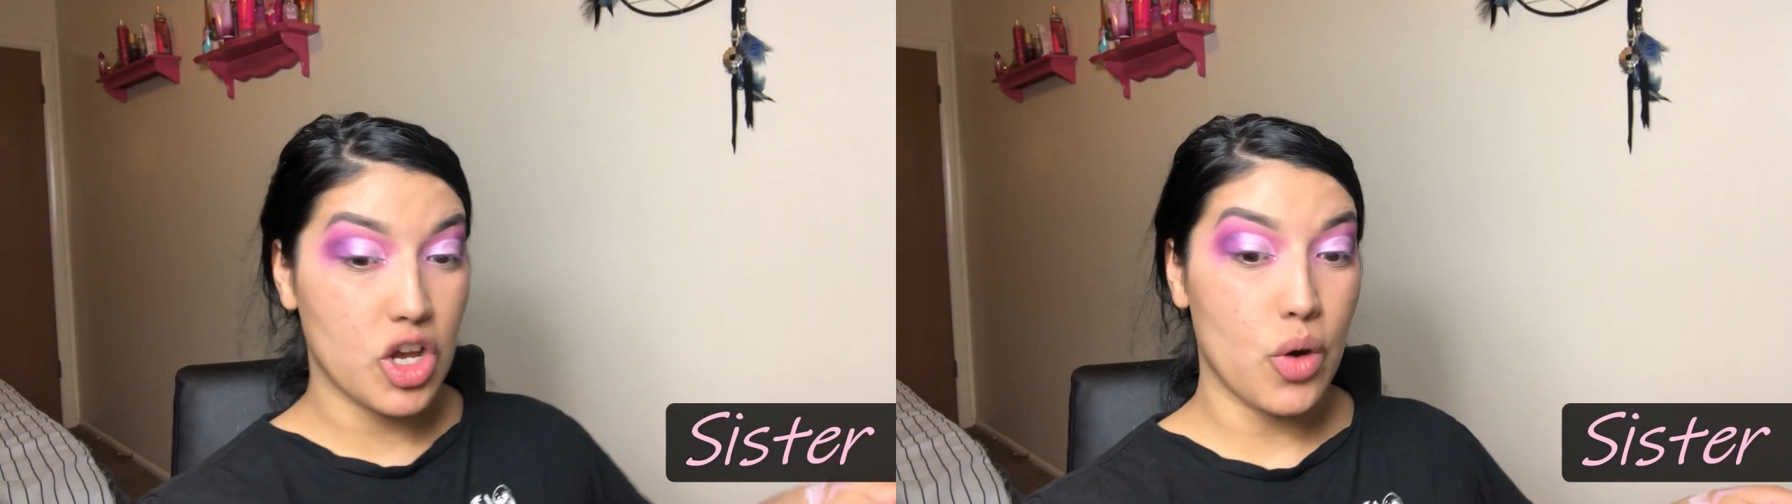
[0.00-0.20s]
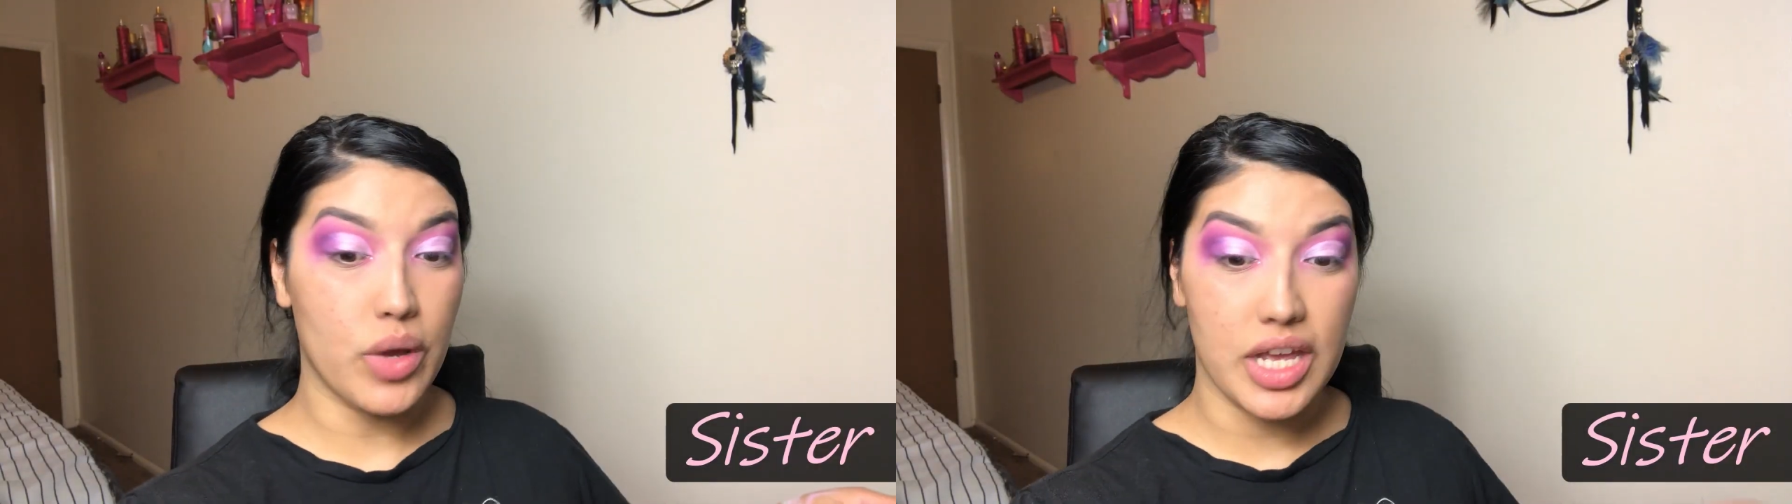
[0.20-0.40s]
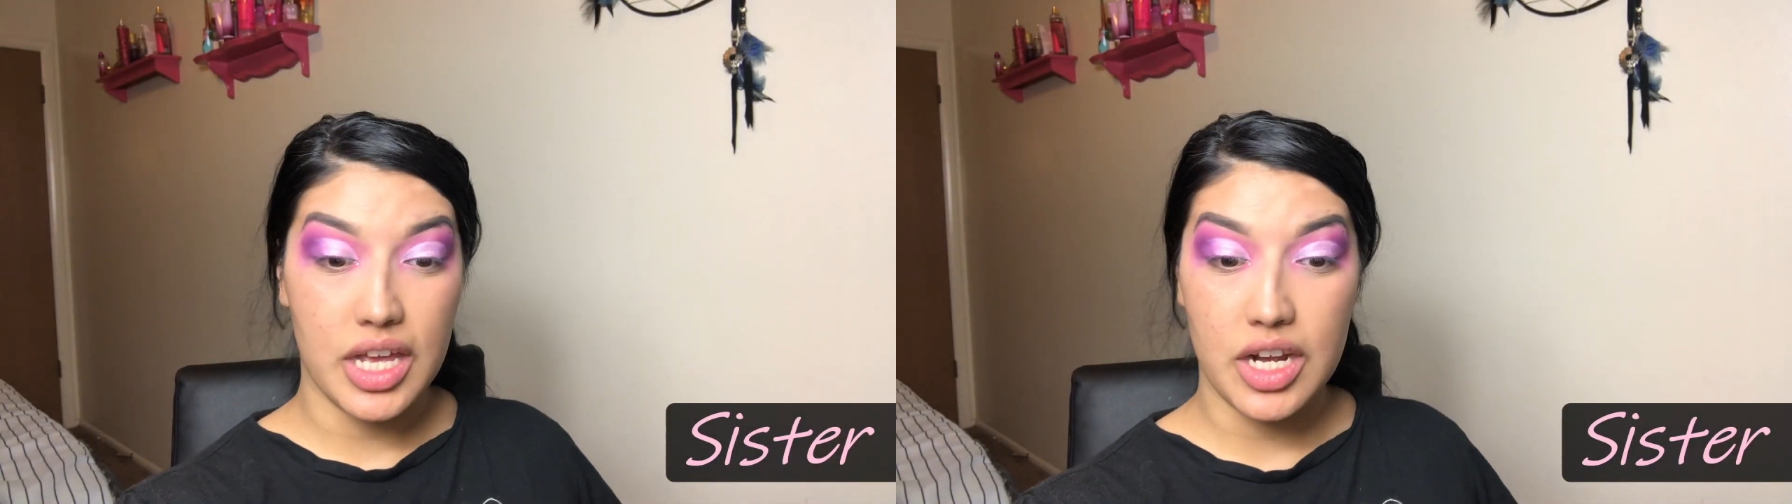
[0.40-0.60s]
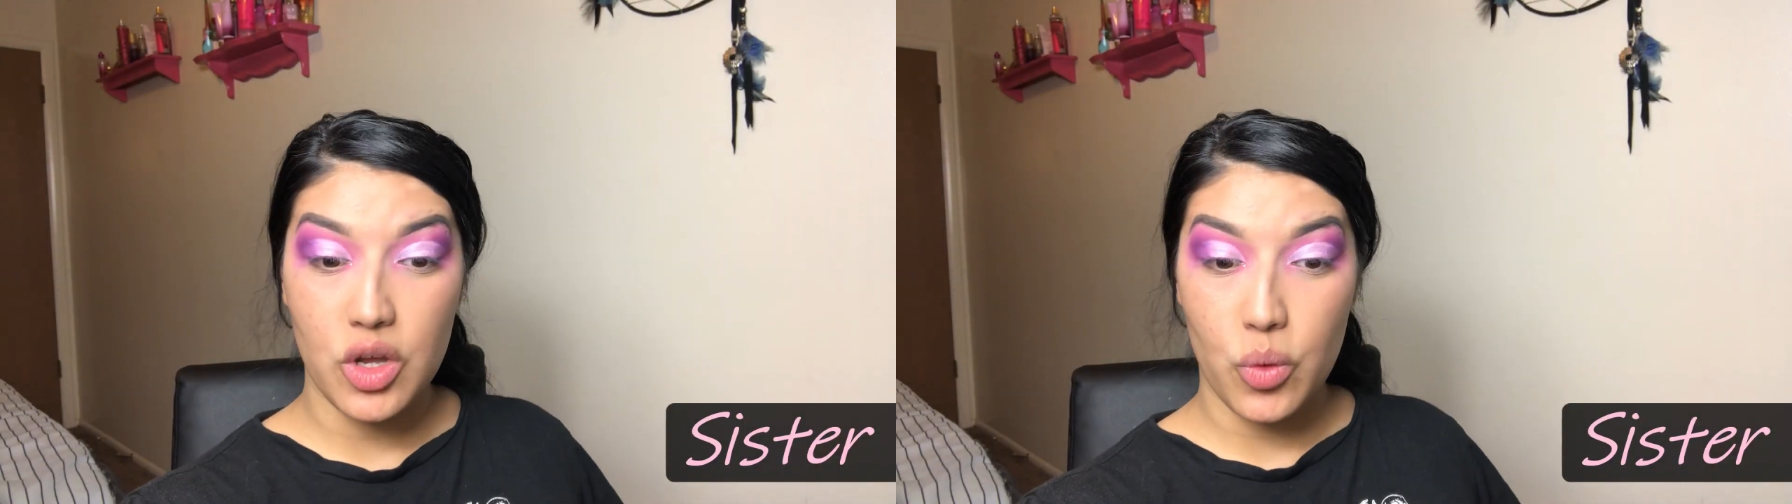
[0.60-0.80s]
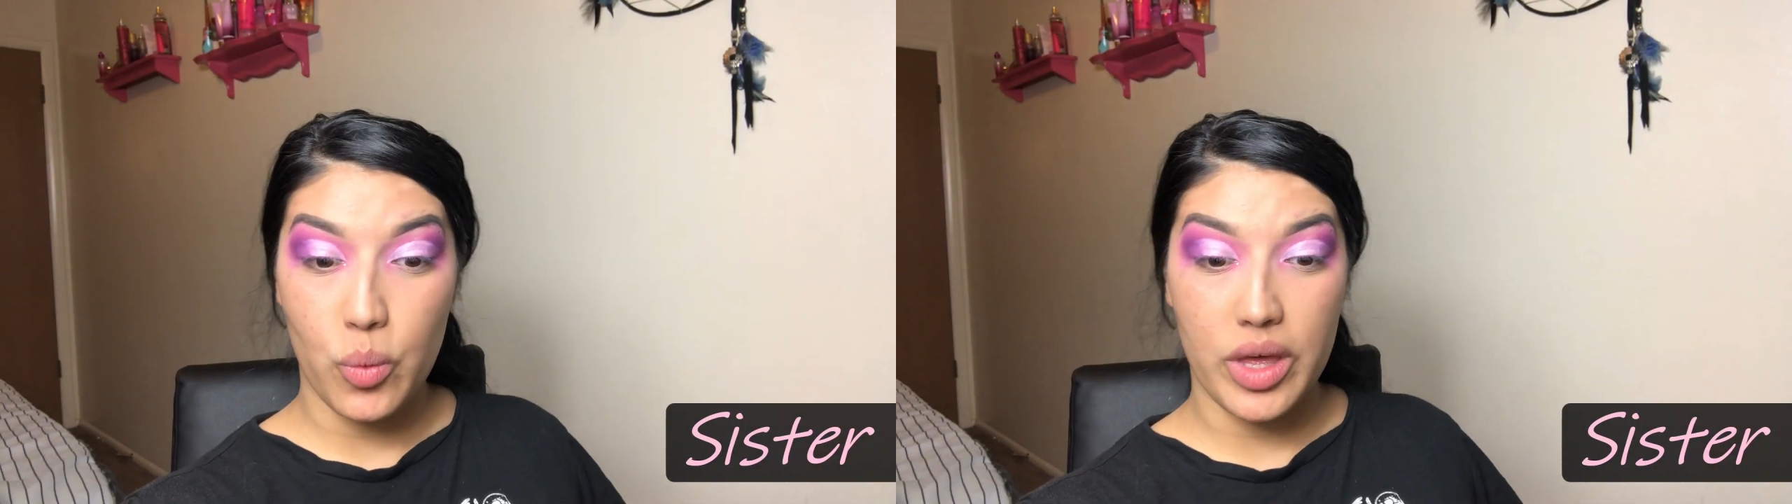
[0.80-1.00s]
go in
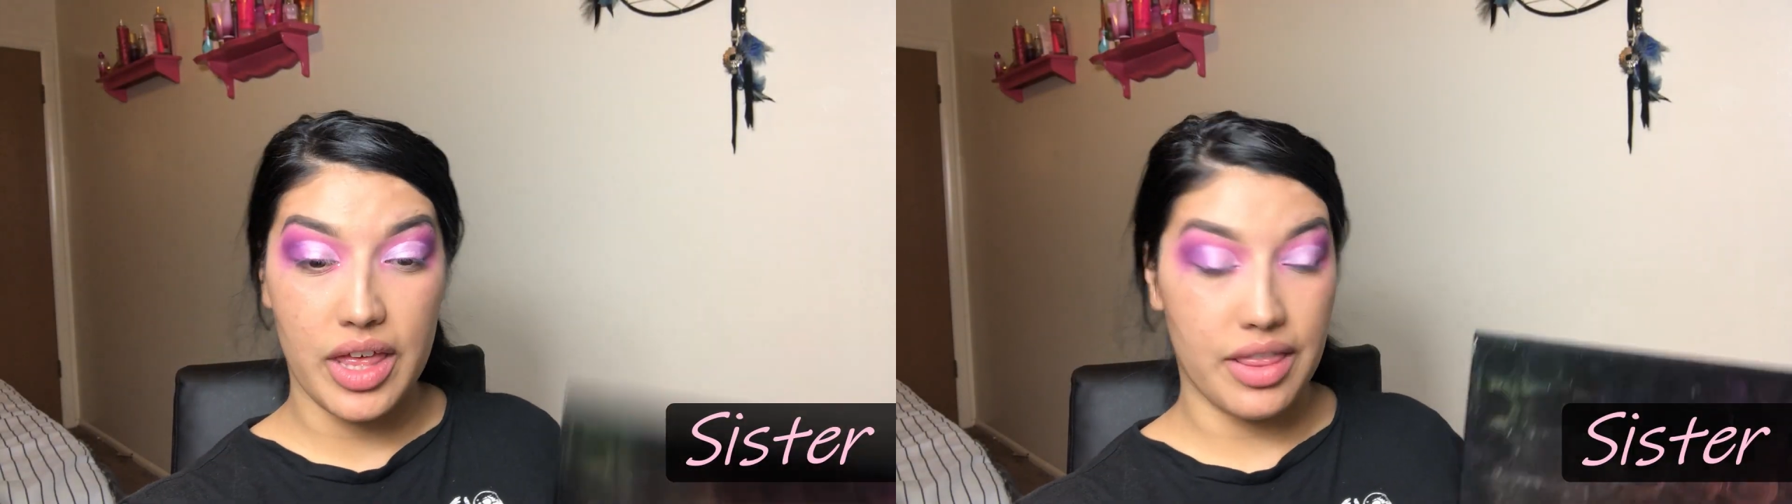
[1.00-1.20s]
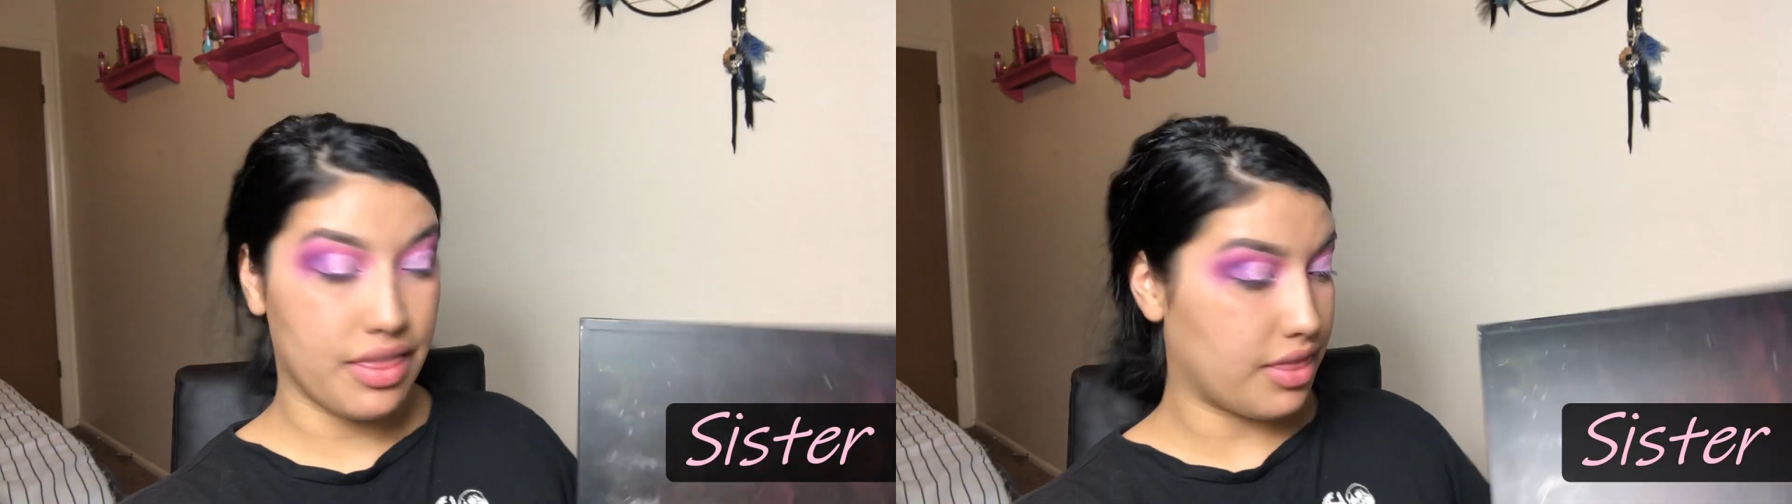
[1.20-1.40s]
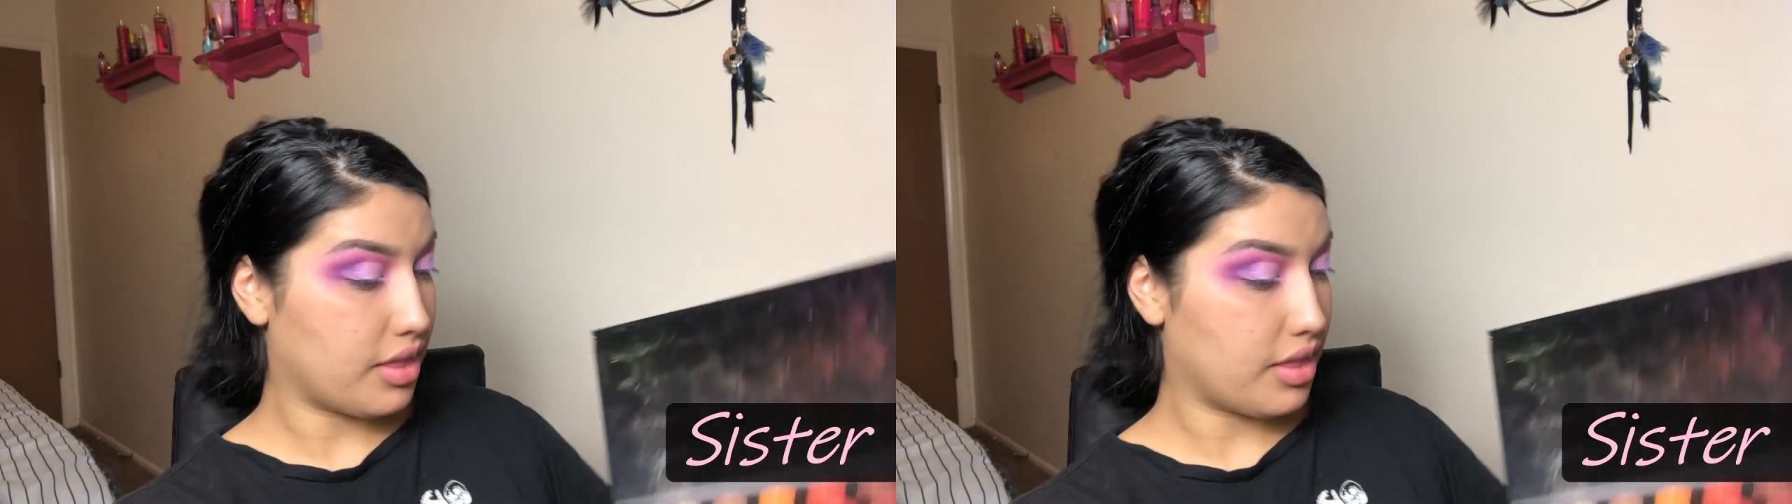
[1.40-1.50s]
with